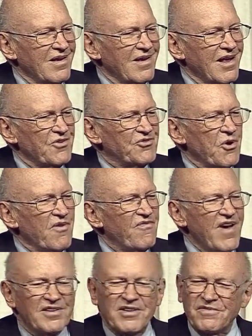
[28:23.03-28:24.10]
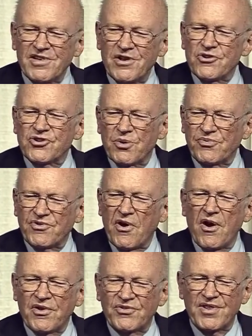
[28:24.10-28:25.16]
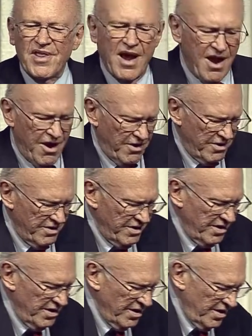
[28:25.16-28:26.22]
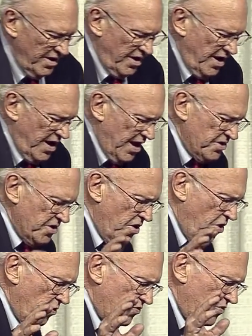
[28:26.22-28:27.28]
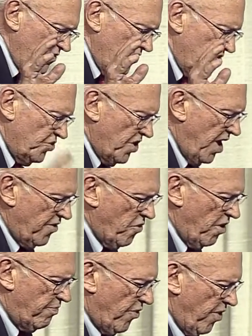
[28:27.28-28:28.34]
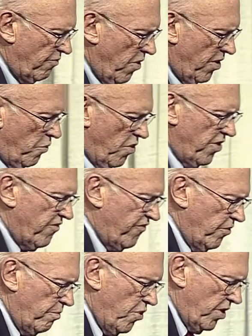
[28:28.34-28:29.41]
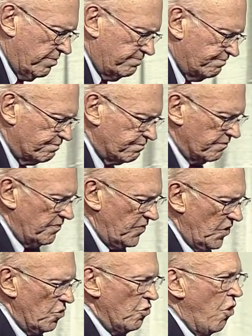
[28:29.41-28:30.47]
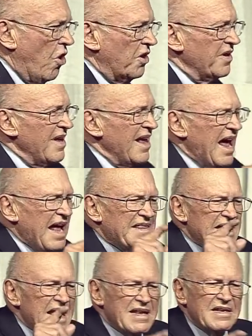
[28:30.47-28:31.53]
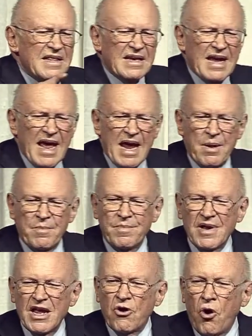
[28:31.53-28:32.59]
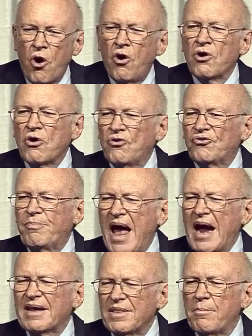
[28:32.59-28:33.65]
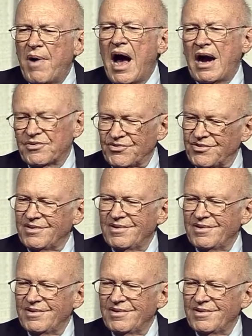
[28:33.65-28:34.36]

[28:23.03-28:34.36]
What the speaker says: And so effective leadership starts there. And John Ortberg wrote a wonderful book called At the End of the Game, It All Goes Back in the Box.